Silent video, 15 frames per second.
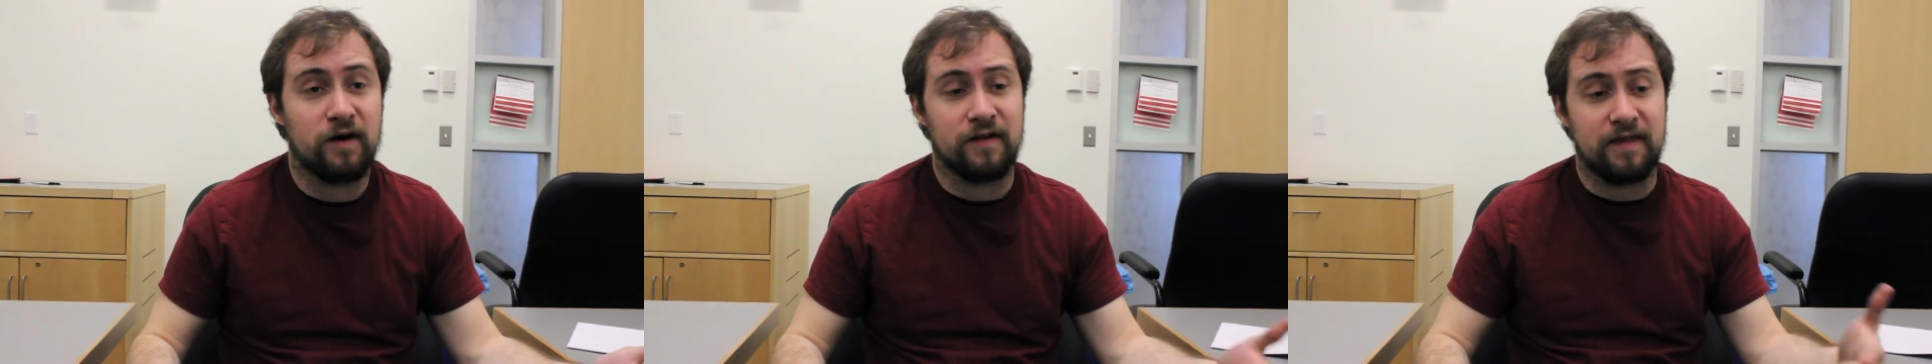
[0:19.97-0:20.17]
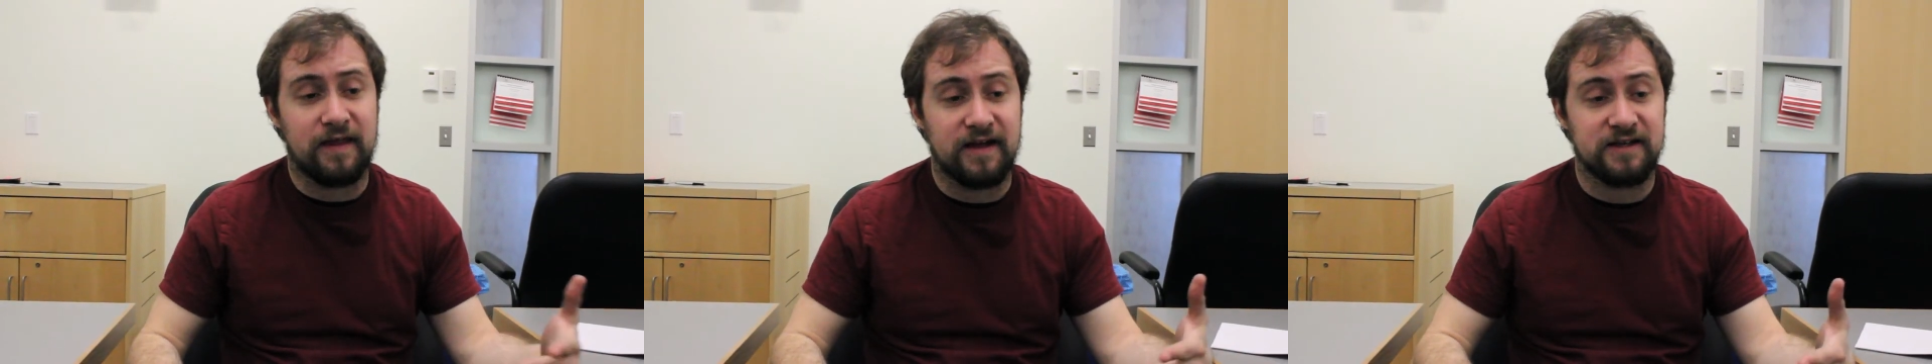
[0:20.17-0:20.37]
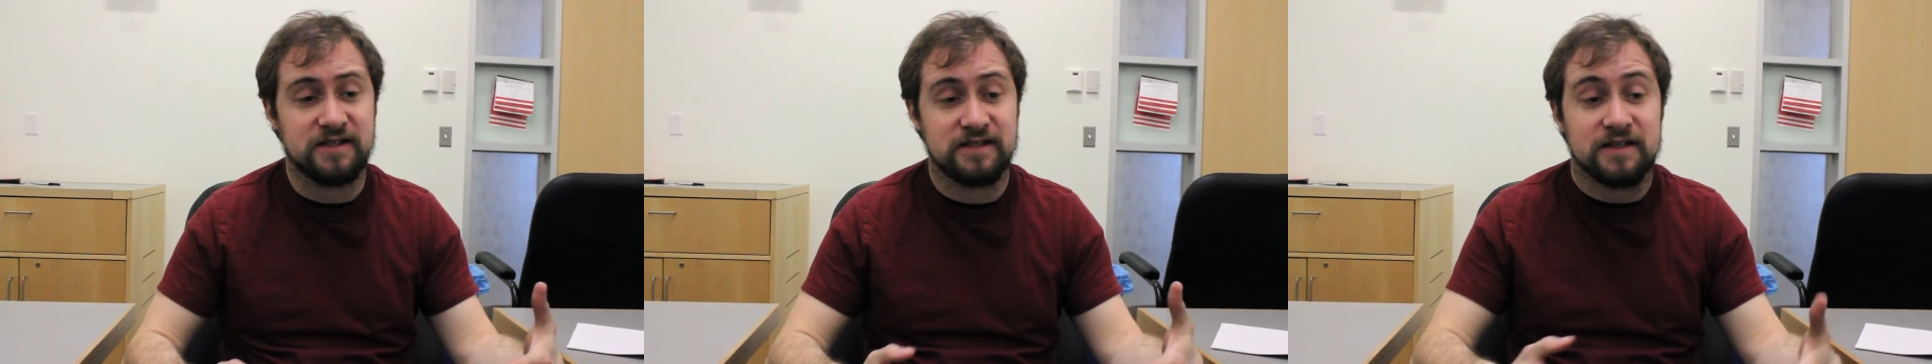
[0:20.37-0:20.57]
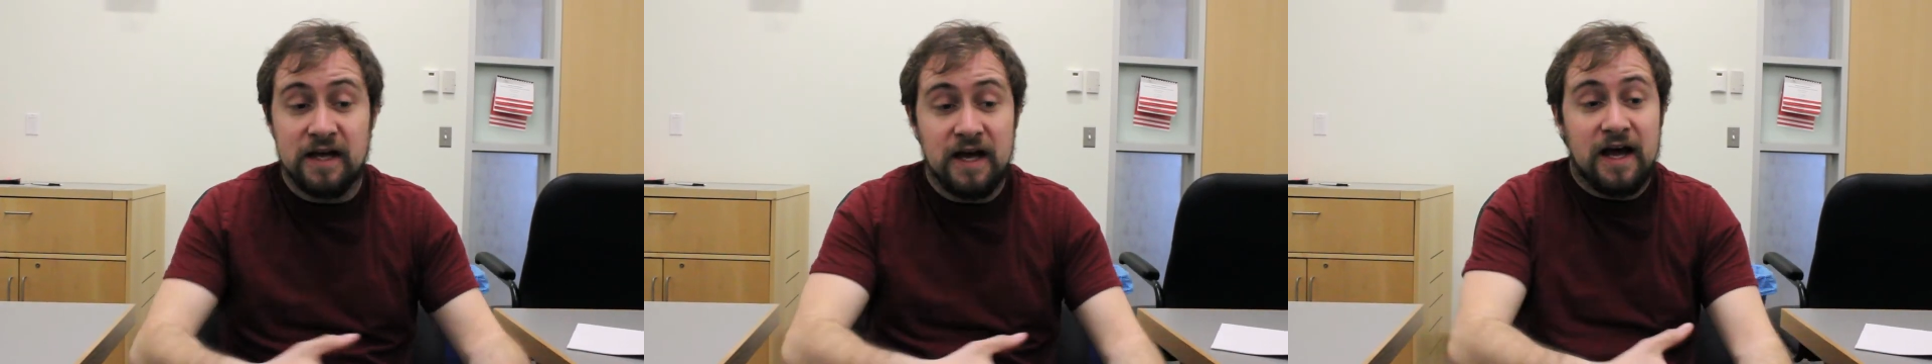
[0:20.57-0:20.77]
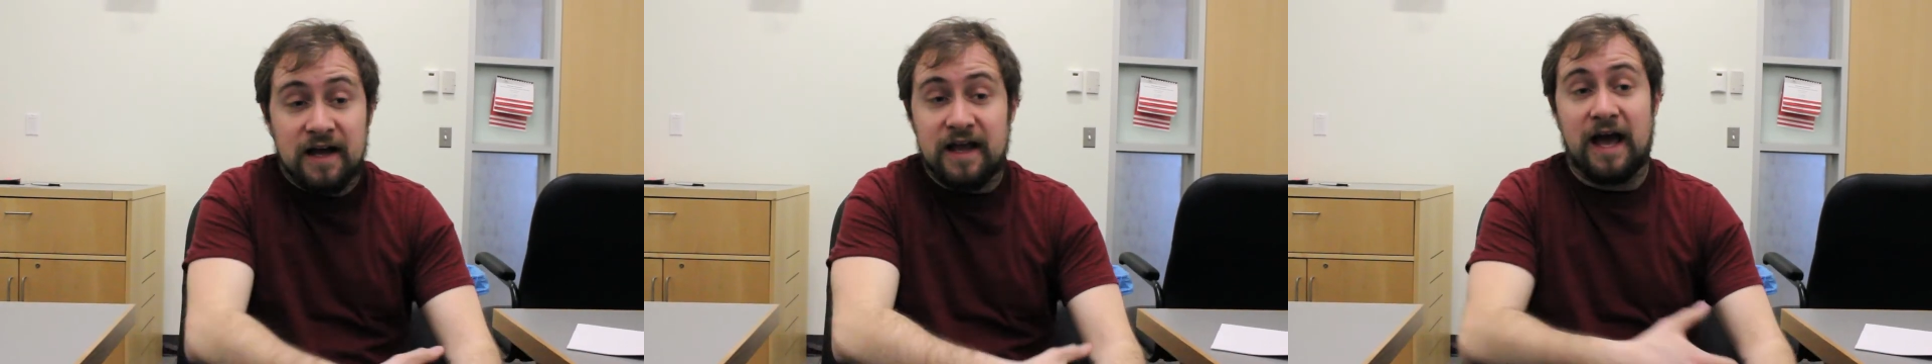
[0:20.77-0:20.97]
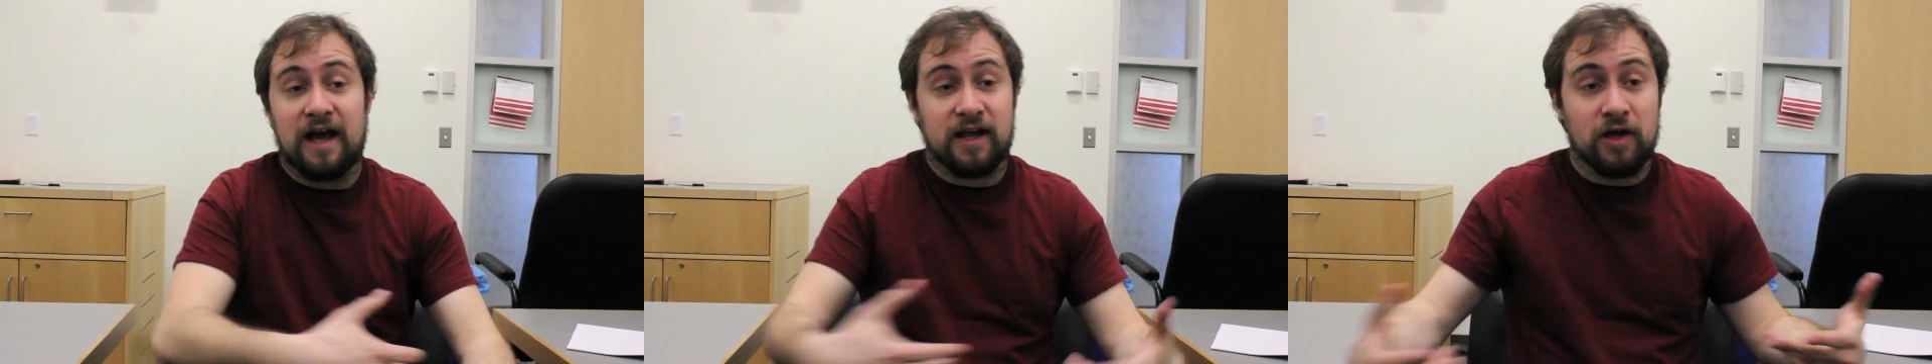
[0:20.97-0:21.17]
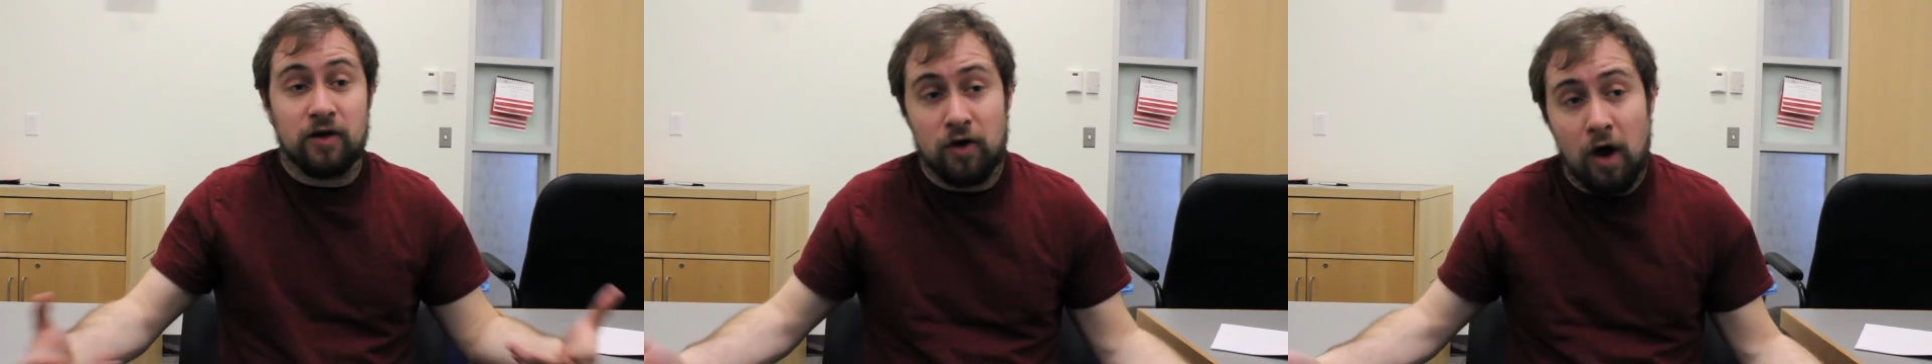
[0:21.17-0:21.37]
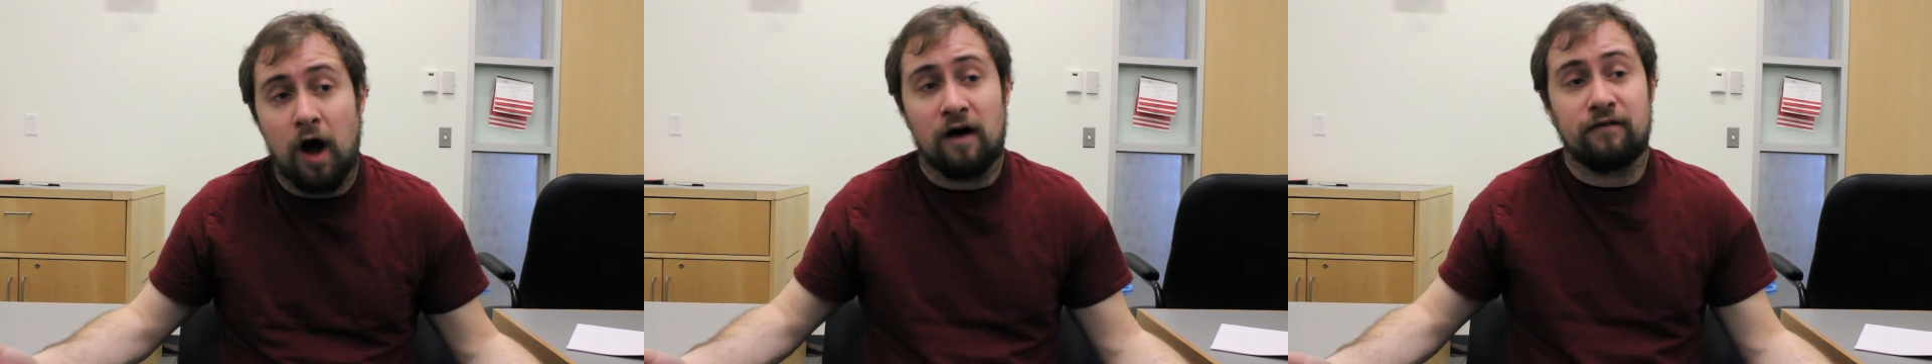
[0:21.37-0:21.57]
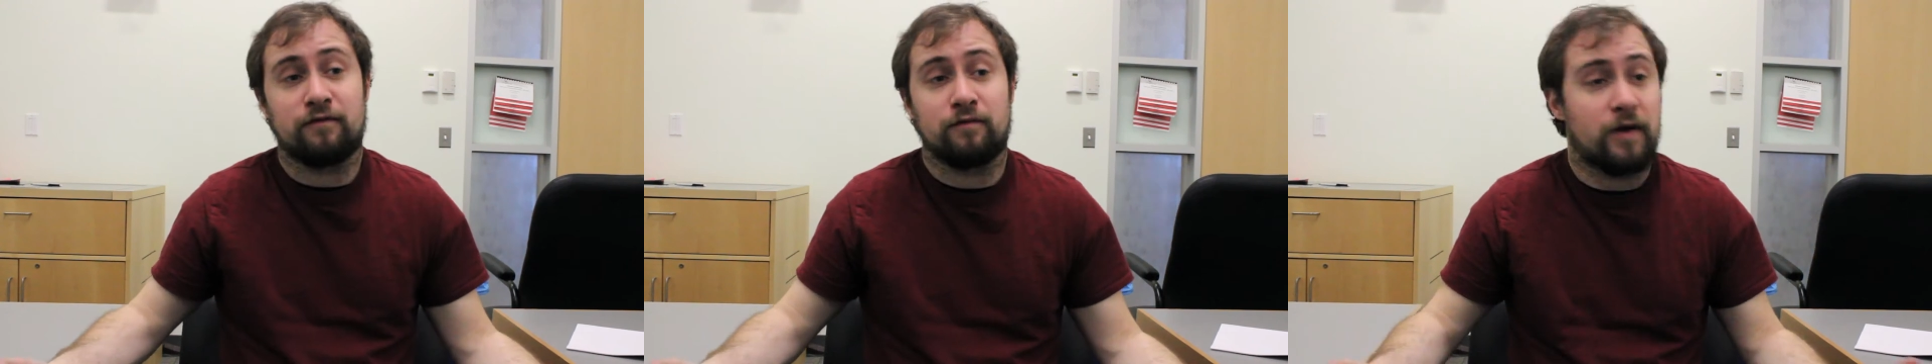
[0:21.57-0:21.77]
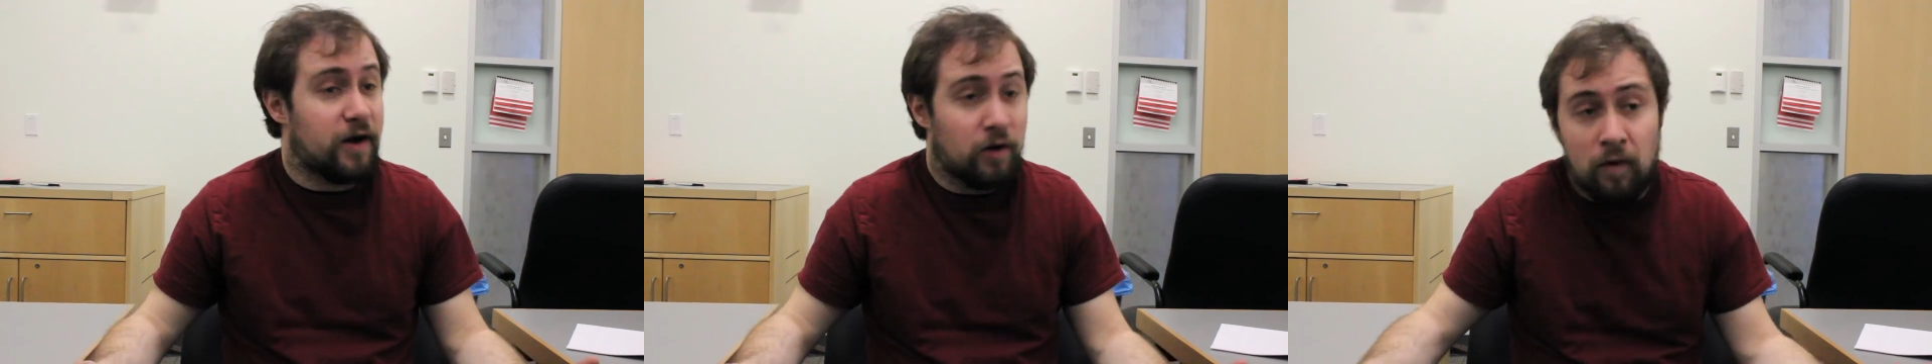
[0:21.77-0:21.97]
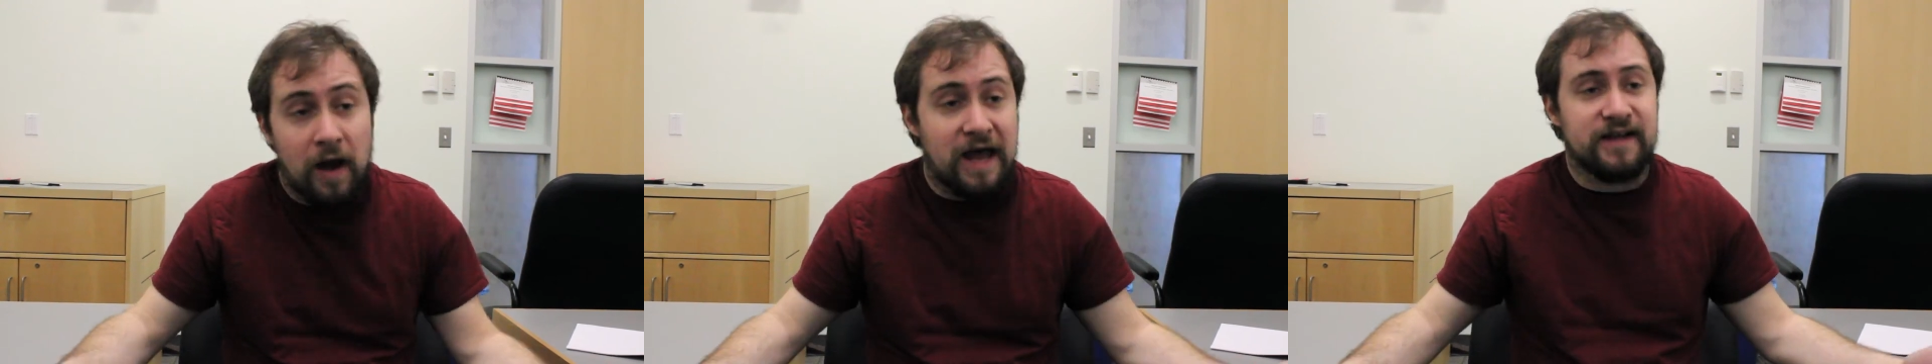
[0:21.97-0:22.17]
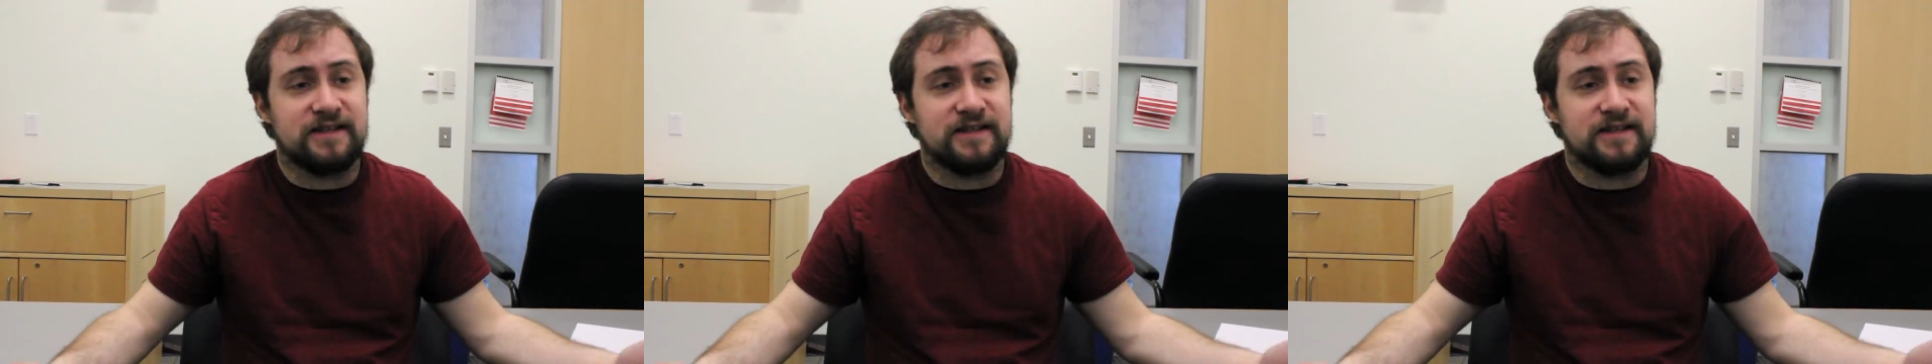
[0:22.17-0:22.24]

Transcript: and they just get killed off right away.